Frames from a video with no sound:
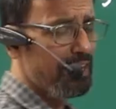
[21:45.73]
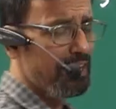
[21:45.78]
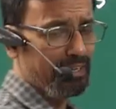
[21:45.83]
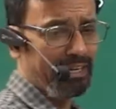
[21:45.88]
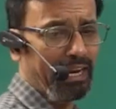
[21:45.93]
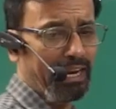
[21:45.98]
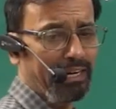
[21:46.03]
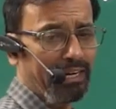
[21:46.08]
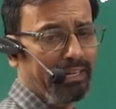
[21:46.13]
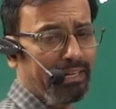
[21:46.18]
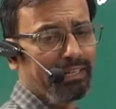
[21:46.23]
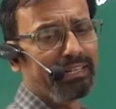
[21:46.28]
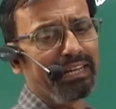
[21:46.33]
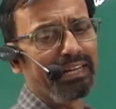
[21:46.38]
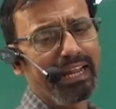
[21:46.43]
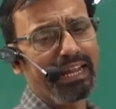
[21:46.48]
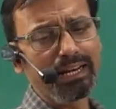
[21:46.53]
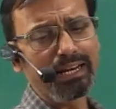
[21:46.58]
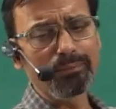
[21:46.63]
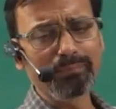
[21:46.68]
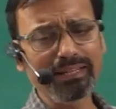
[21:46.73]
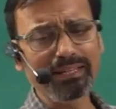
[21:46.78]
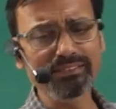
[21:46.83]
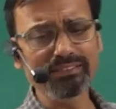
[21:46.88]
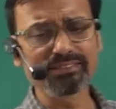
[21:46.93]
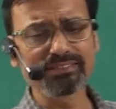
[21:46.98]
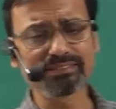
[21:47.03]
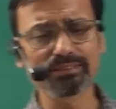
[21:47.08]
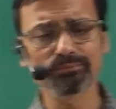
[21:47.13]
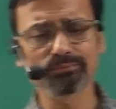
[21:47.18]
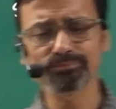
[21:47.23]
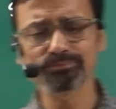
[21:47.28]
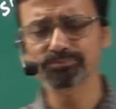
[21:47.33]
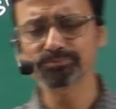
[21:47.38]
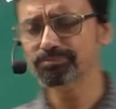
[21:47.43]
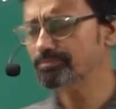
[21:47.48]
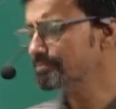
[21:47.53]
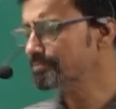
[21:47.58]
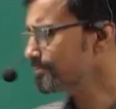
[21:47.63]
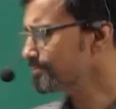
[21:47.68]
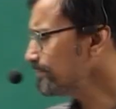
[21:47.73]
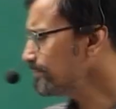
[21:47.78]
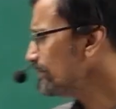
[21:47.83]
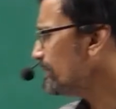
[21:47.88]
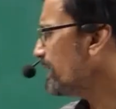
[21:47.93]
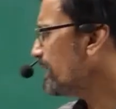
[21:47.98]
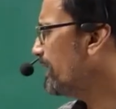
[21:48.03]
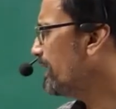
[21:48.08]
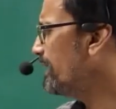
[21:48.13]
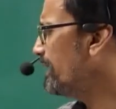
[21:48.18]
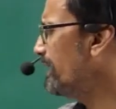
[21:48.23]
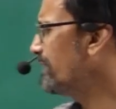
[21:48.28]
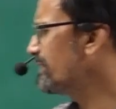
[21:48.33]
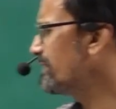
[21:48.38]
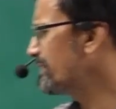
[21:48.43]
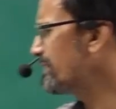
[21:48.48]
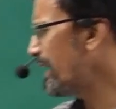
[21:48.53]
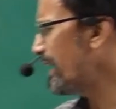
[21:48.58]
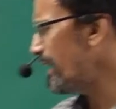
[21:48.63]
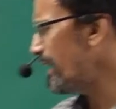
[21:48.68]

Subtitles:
real. Real means it is a